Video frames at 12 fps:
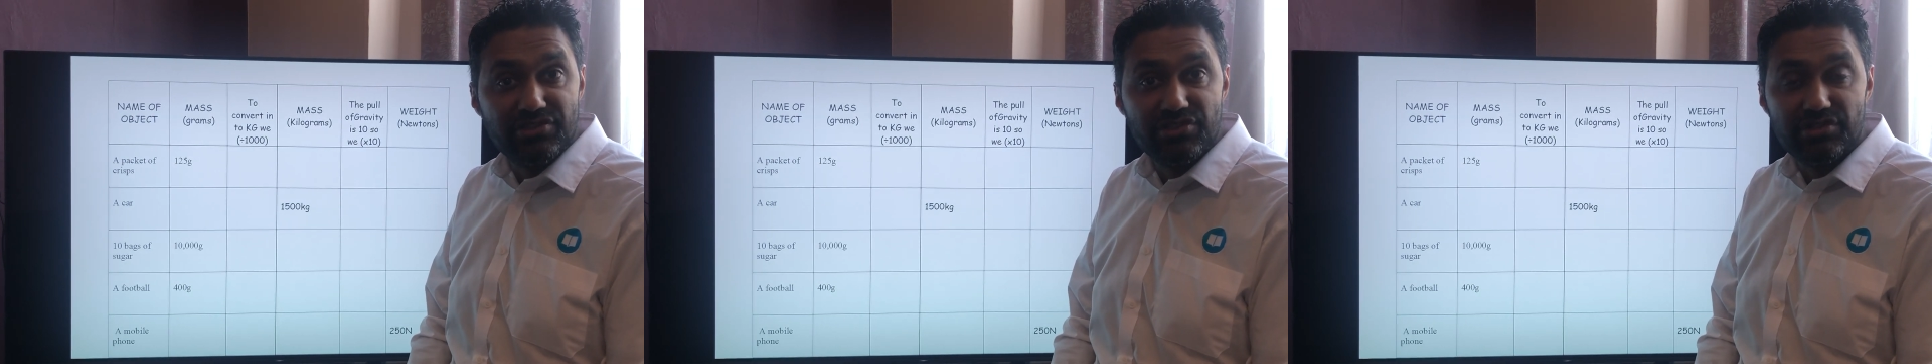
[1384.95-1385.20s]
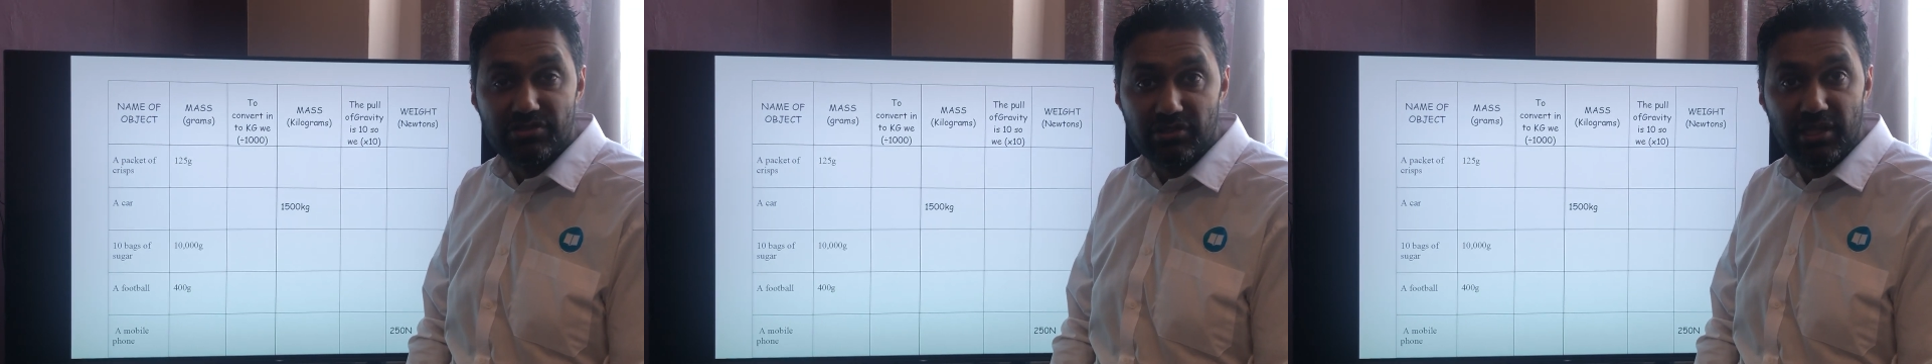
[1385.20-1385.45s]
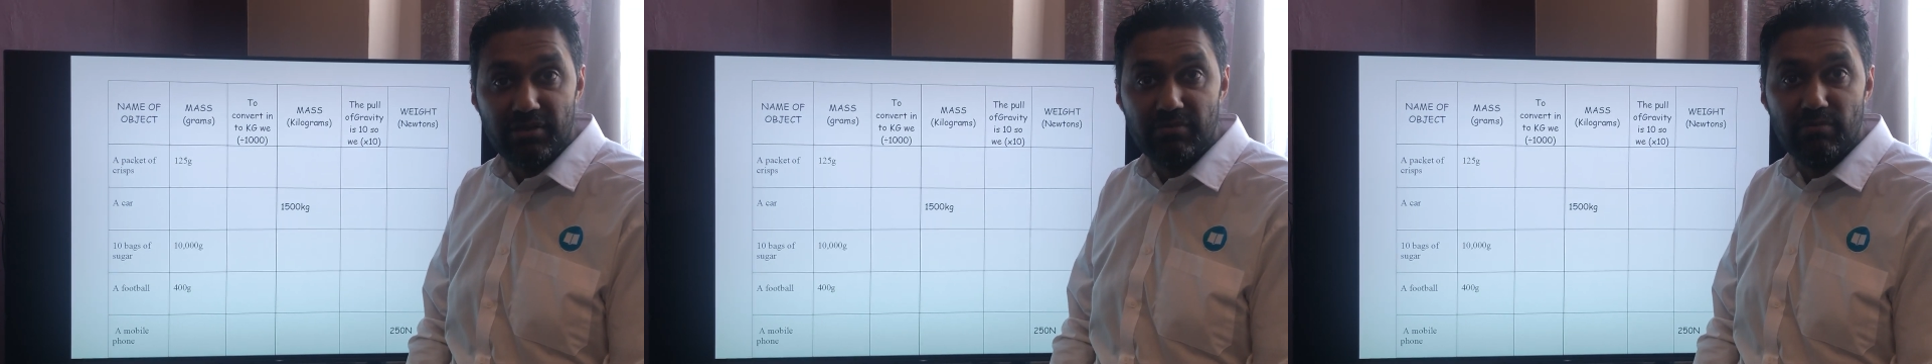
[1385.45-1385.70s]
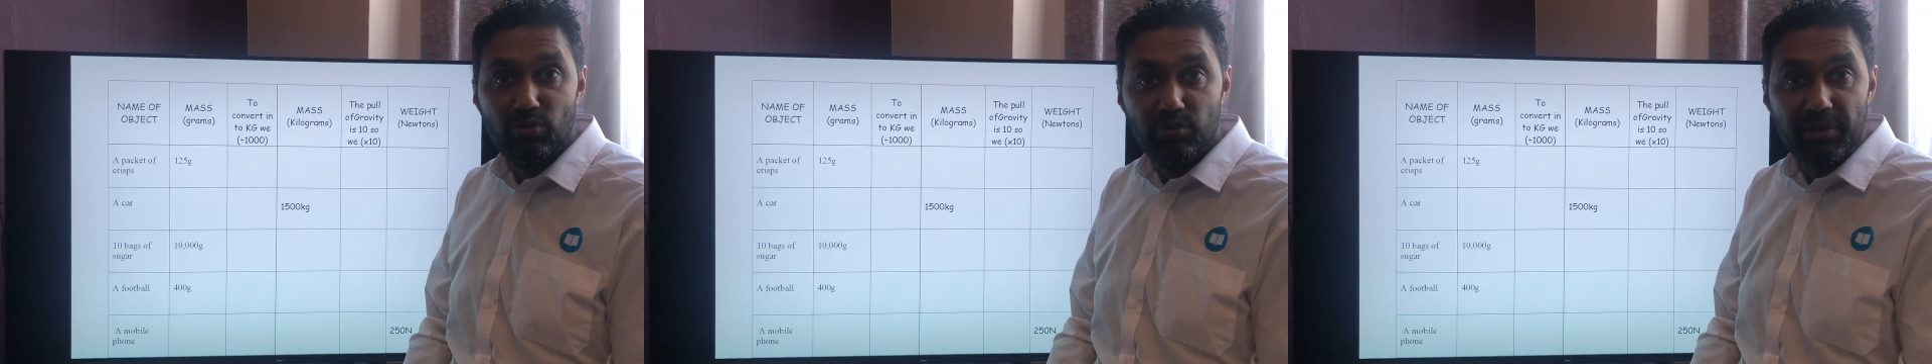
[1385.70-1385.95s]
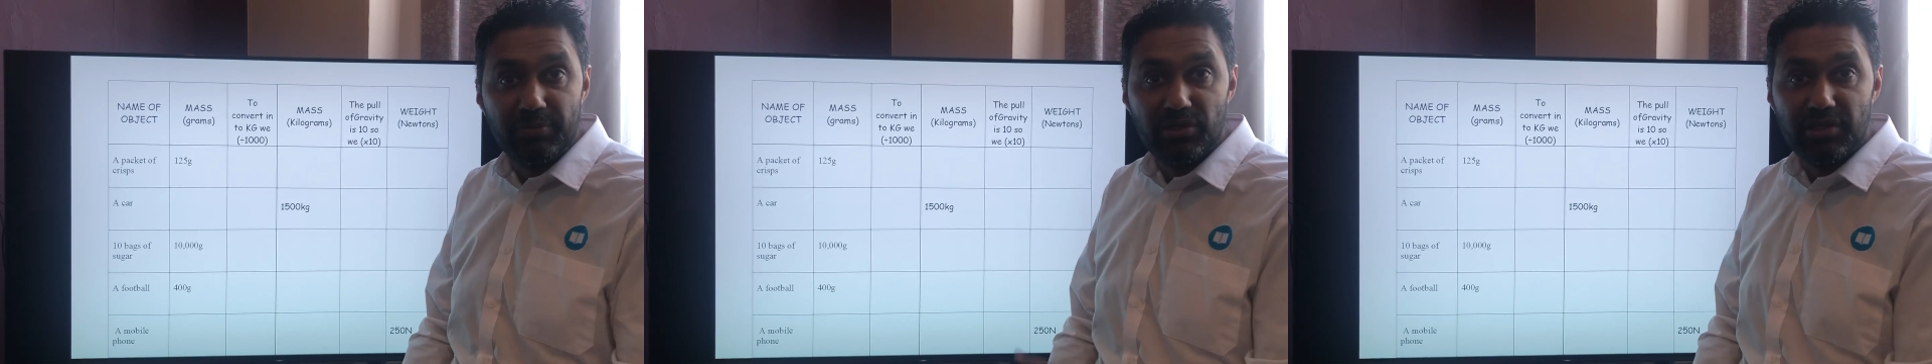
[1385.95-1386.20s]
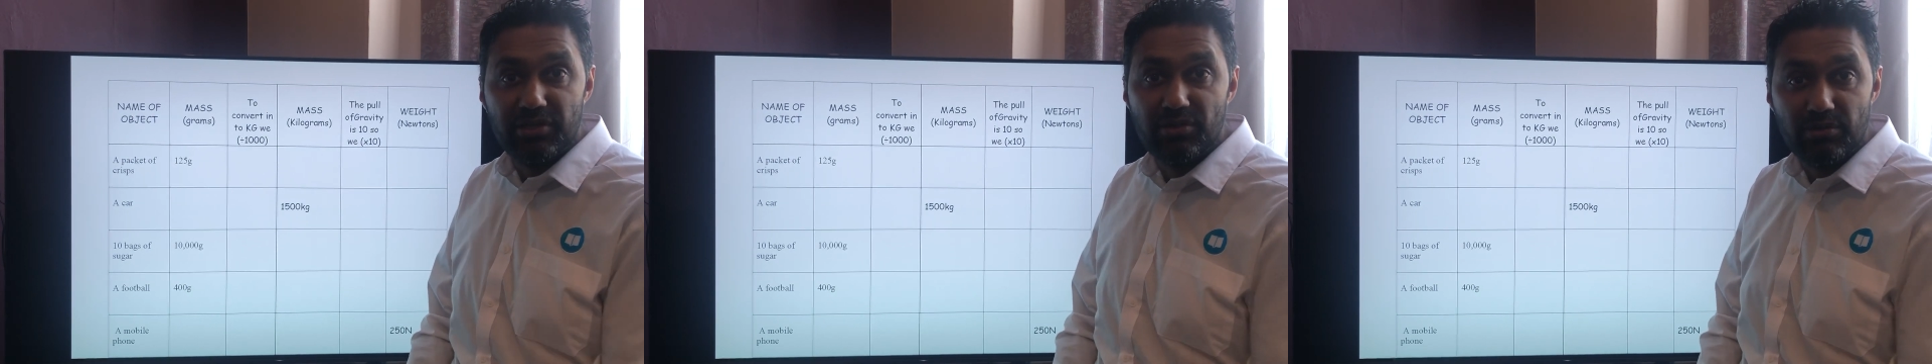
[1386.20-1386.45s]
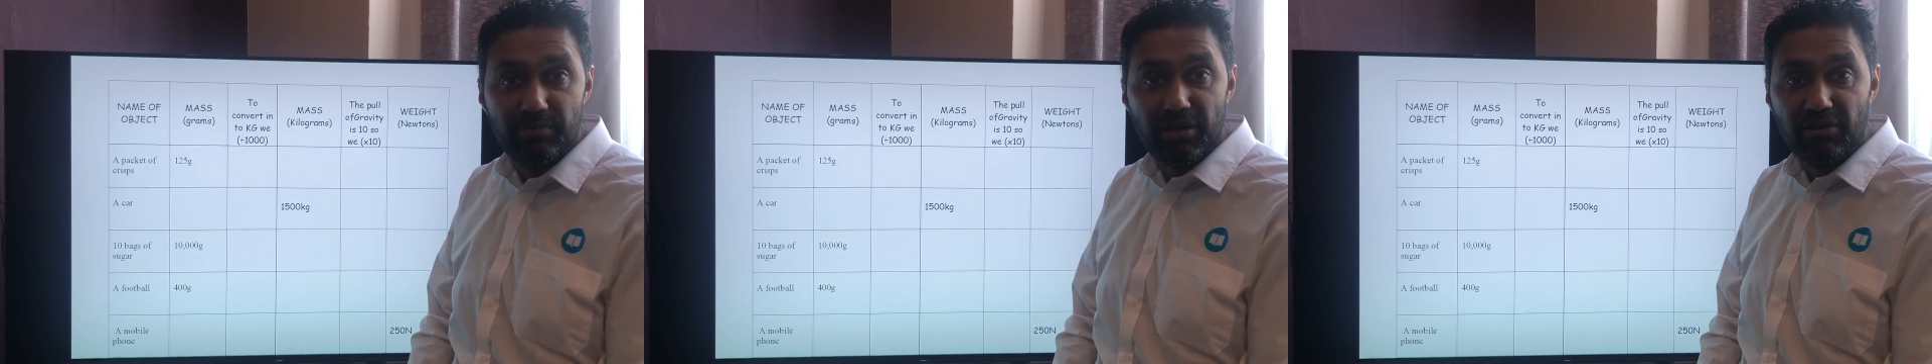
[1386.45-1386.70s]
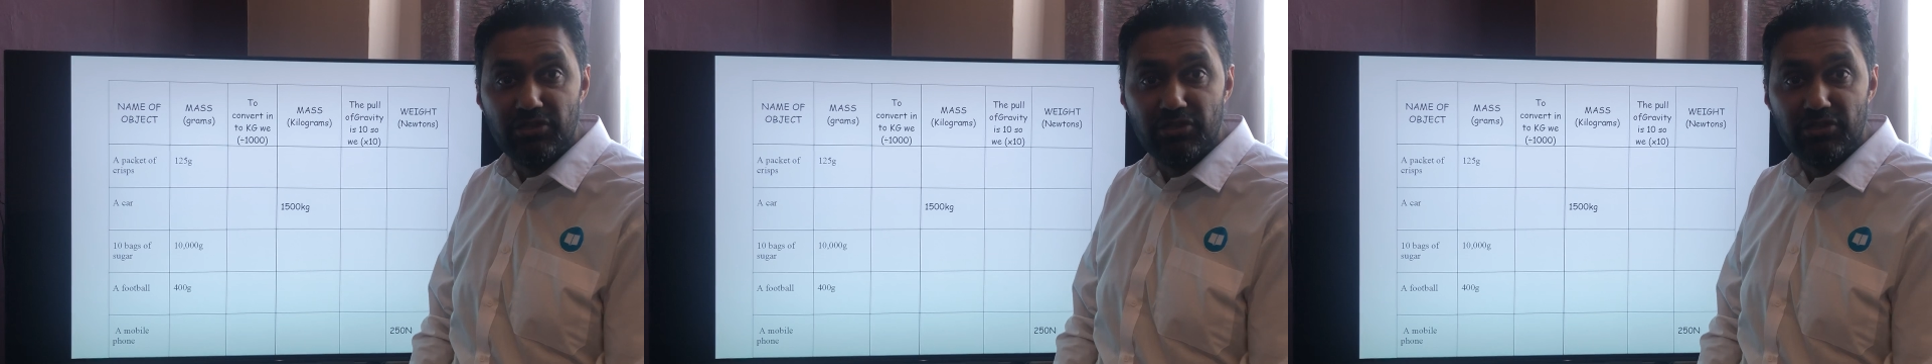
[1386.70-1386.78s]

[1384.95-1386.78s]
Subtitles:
so then more people can do a bit of